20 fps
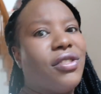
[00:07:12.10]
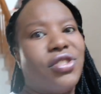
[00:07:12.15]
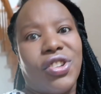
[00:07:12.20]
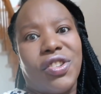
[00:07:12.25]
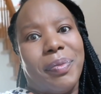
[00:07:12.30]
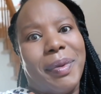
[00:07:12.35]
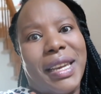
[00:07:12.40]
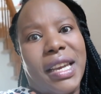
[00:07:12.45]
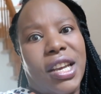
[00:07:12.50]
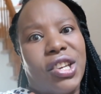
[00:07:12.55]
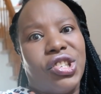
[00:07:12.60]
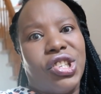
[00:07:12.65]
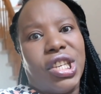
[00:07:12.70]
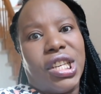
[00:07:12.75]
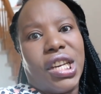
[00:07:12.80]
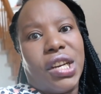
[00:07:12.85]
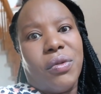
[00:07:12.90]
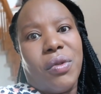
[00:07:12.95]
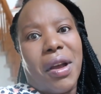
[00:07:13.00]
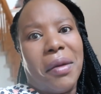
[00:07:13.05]
is just because
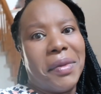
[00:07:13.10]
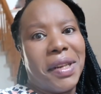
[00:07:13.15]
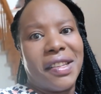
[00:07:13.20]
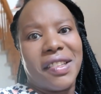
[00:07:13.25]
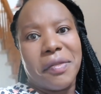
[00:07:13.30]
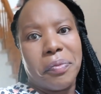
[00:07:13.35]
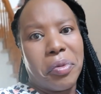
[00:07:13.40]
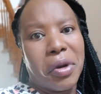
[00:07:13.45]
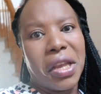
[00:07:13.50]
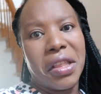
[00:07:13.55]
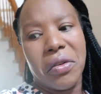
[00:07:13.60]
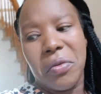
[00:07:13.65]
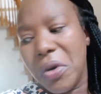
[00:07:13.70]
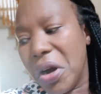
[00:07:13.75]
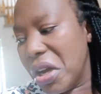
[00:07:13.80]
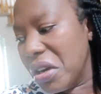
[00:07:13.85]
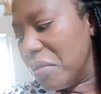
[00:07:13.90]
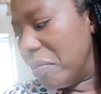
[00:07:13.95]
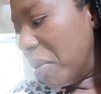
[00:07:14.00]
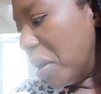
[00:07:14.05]
she didn't want me to spray the
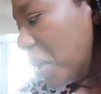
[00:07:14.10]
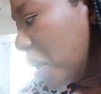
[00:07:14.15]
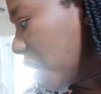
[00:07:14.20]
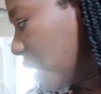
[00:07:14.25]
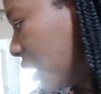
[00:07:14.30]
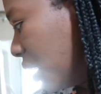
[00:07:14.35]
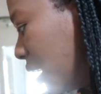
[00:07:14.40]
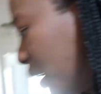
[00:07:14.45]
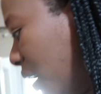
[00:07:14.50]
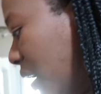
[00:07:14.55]
water bottle.